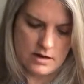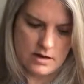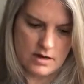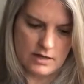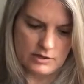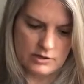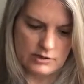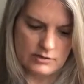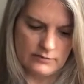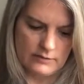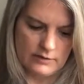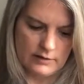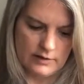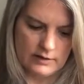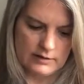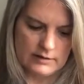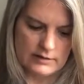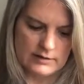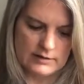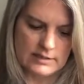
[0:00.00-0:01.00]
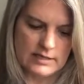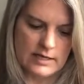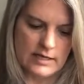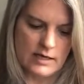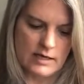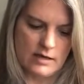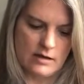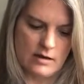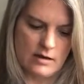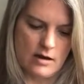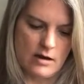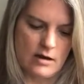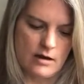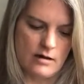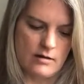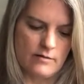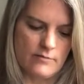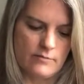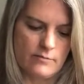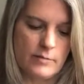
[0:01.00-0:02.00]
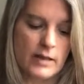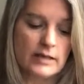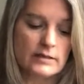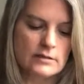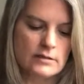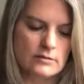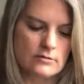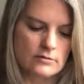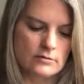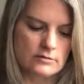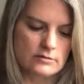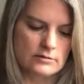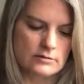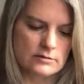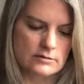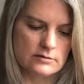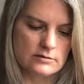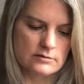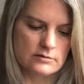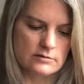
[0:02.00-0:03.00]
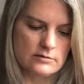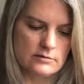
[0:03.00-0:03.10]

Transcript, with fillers: I just feel like this King of Pentacles